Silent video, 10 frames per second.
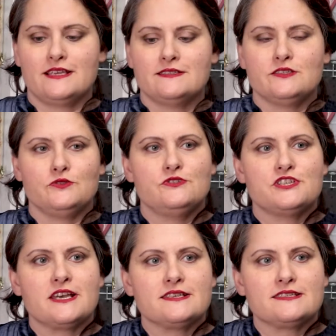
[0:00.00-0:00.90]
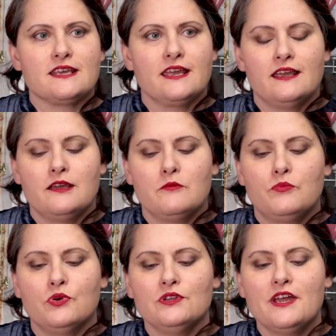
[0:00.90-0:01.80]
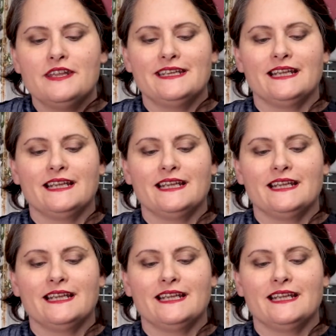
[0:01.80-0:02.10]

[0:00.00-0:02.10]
is you just pull on it